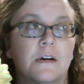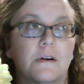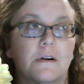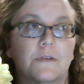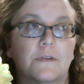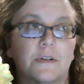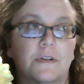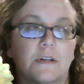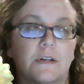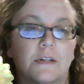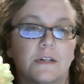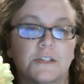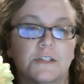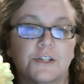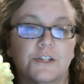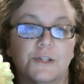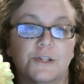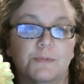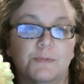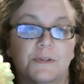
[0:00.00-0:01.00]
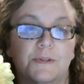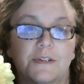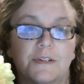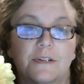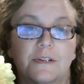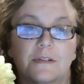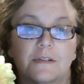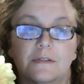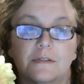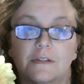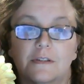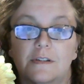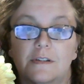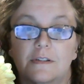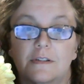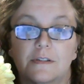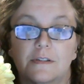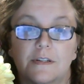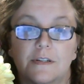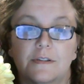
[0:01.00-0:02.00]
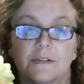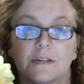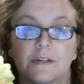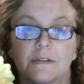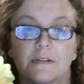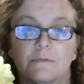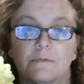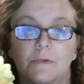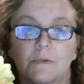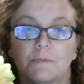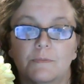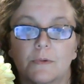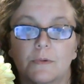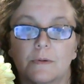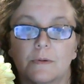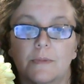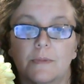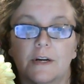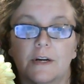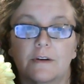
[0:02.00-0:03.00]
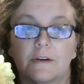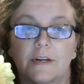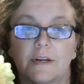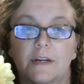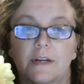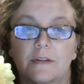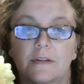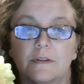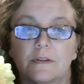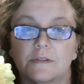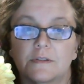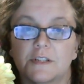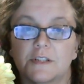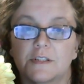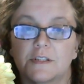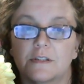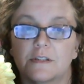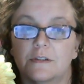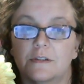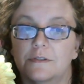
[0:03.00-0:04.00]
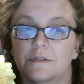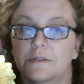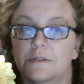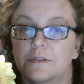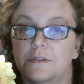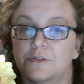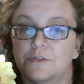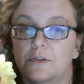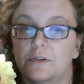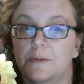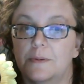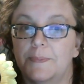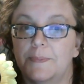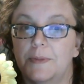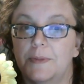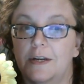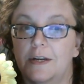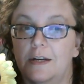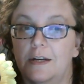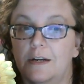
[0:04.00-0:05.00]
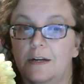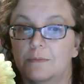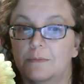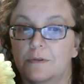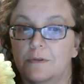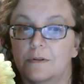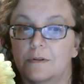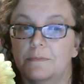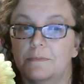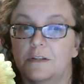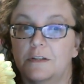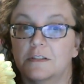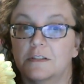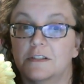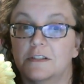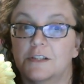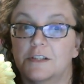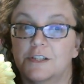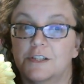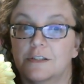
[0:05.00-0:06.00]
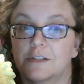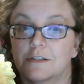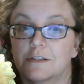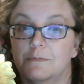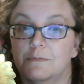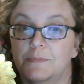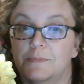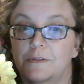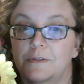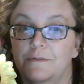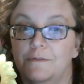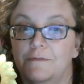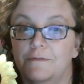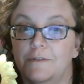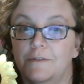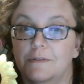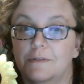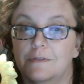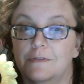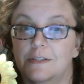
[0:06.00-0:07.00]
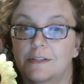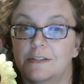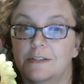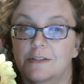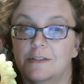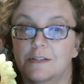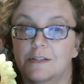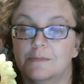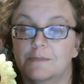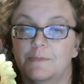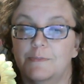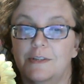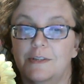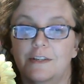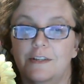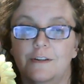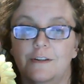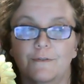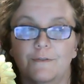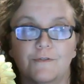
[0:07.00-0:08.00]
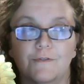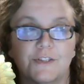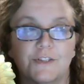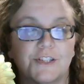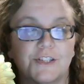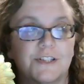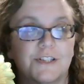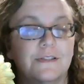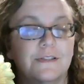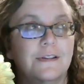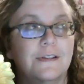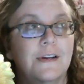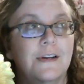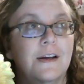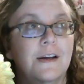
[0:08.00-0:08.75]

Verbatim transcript: are the gods just playing along and then when we're married they're just going to drop the hammer and punish us both at once and be efficient